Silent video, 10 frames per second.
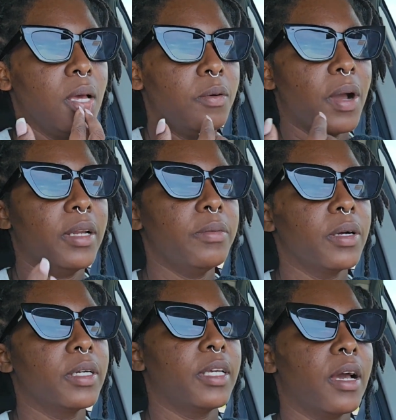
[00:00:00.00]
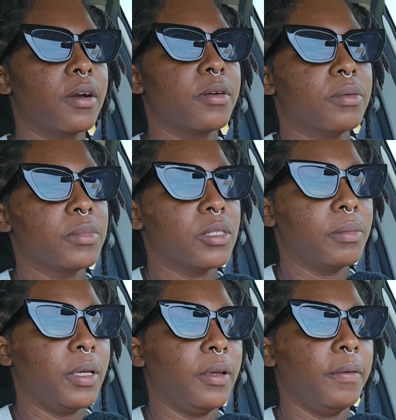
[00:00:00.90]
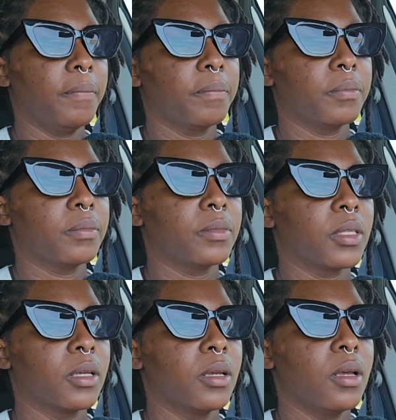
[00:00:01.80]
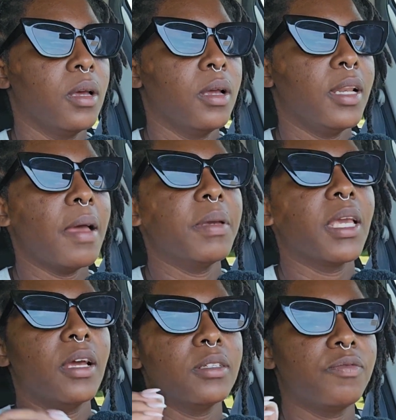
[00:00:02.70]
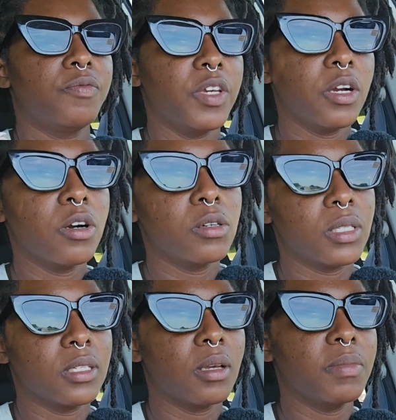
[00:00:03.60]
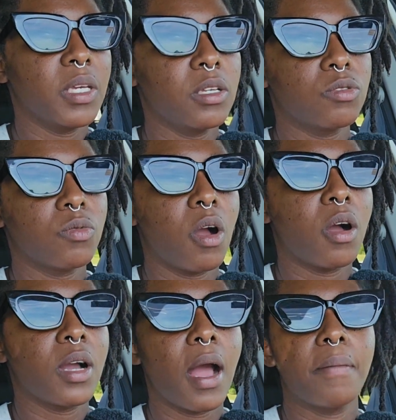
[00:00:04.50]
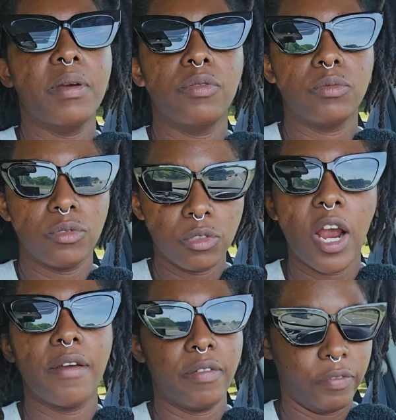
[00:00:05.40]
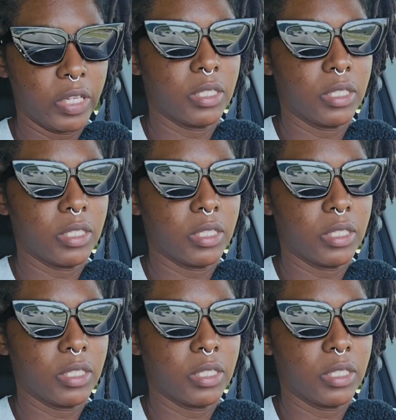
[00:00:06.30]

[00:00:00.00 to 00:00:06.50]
why the word can't come to me, like me can't figure out that something is wrong and me try to fix